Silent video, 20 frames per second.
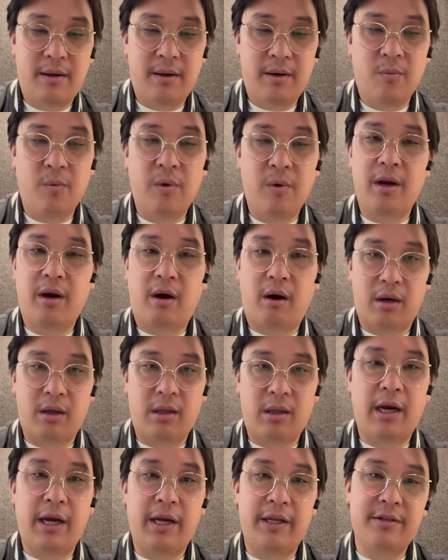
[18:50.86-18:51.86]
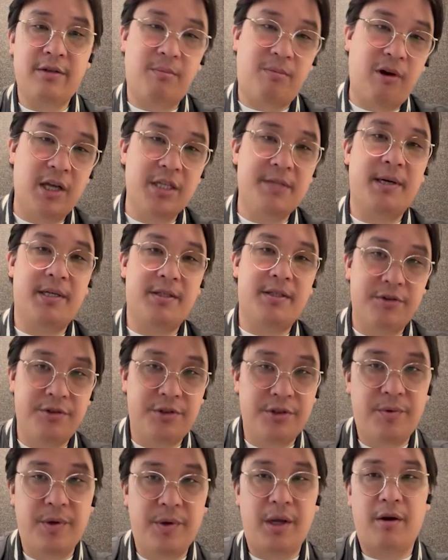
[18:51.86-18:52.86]
What our clients or prospects are
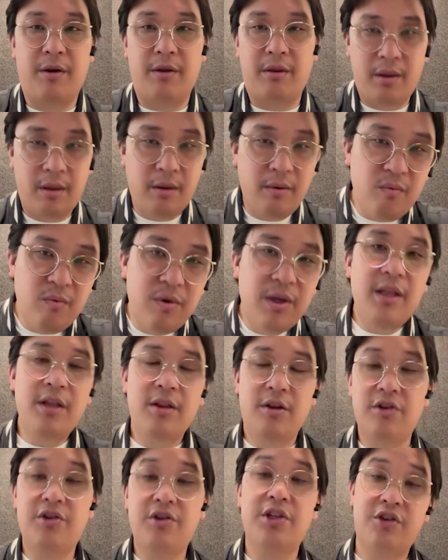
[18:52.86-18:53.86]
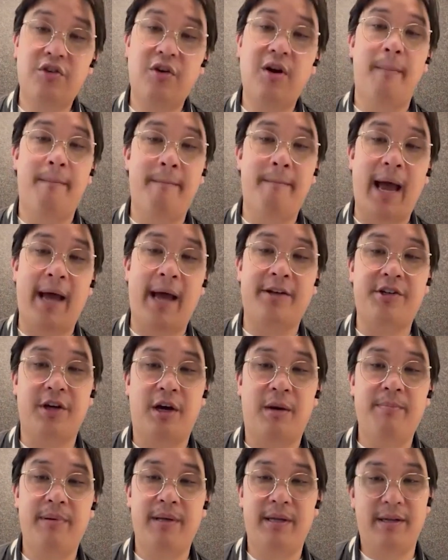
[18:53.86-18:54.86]
doing are really, they're just trying to match
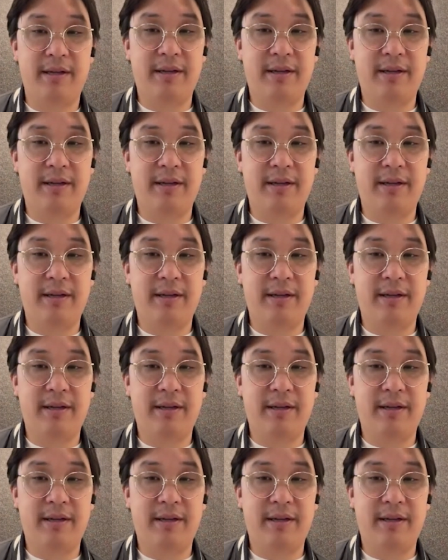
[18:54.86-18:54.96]
up.